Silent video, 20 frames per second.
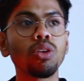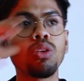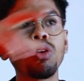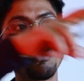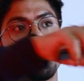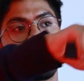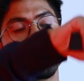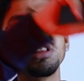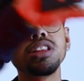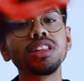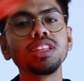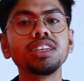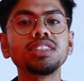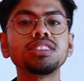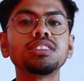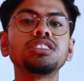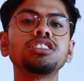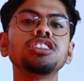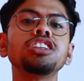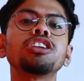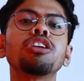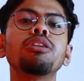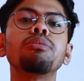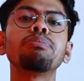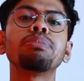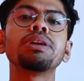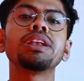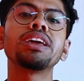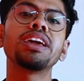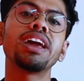all these three
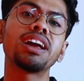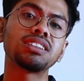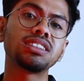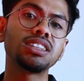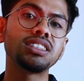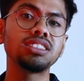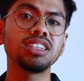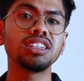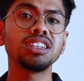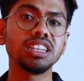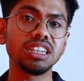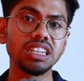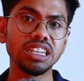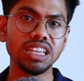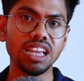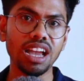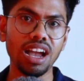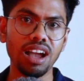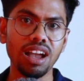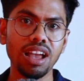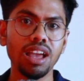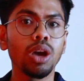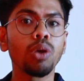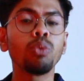company exist in India.